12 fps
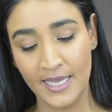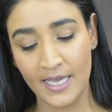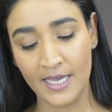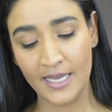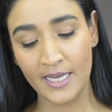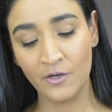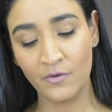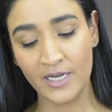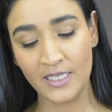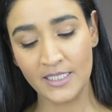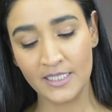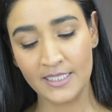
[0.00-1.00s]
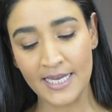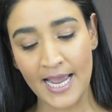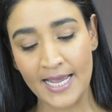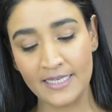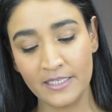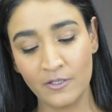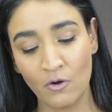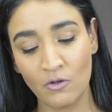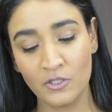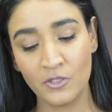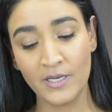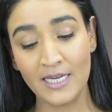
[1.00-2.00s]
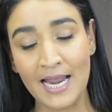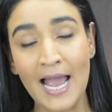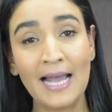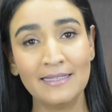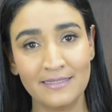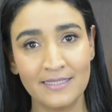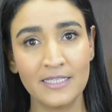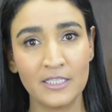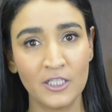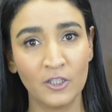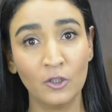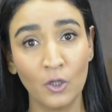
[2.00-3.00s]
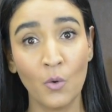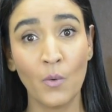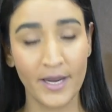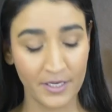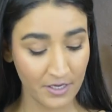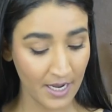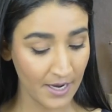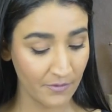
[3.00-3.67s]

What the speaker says: ingredient, and it also enhances the glow and